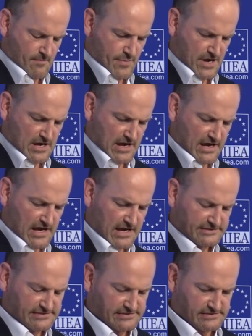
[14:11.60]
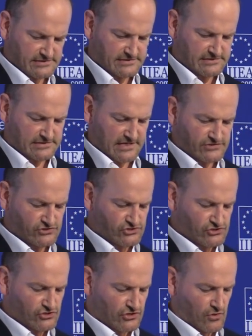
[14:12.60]
But let's
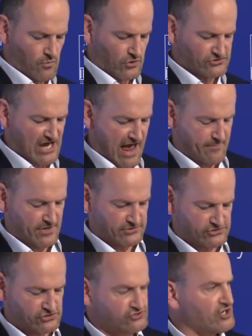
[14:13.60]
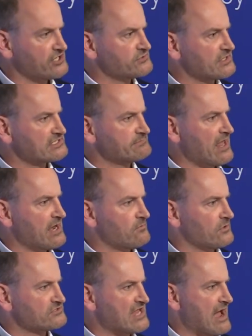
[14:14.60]
just look at what's happened to try to
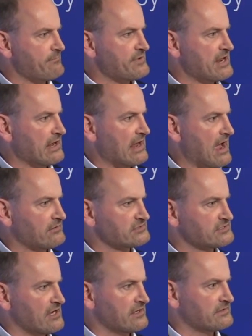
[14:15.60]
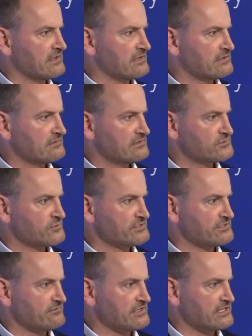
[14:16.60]
explain what's happening outside the
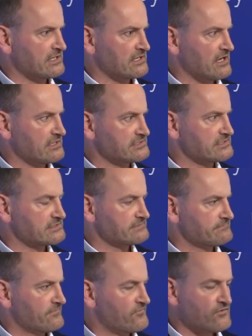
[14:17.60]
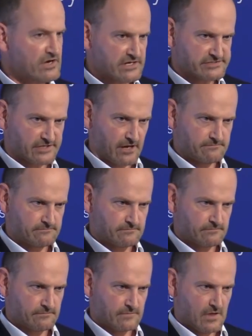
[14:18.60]
Twitter reading classes. 3 years ago,
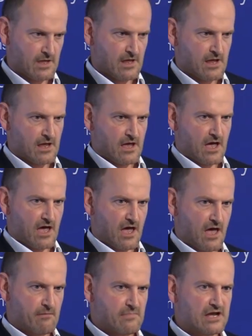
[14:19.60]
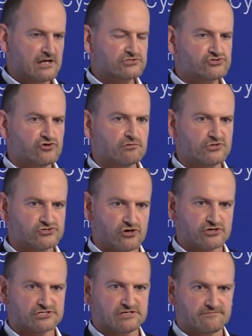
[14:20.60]
a million-strong
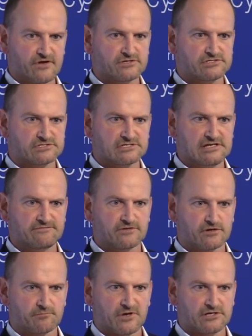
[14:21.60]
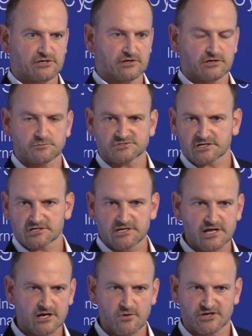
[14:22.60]
majority voted to leave the European Union. It was a
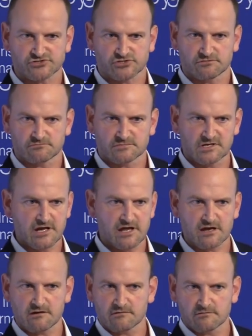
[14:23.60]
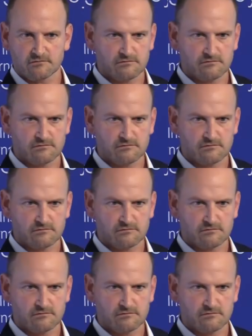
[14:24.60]
clear question, clear,